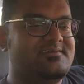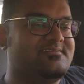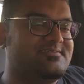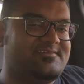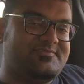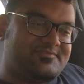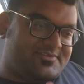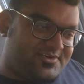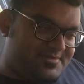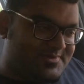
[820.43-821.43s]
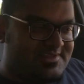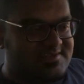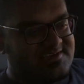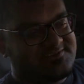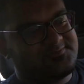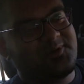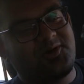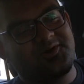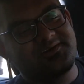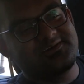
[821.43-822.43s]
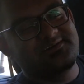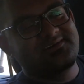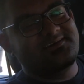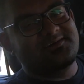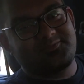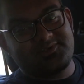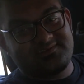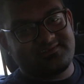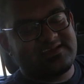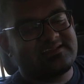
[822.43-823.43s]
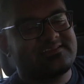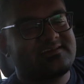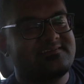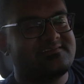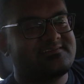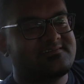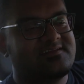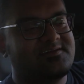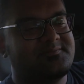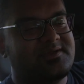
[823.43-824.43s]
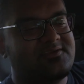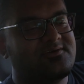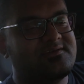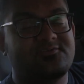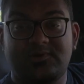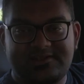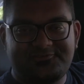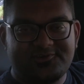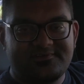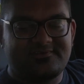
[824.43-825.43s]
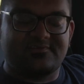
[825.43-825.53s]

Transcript: So we've talked about the dashboard, about the Sync 3 system and all. It's wonderful.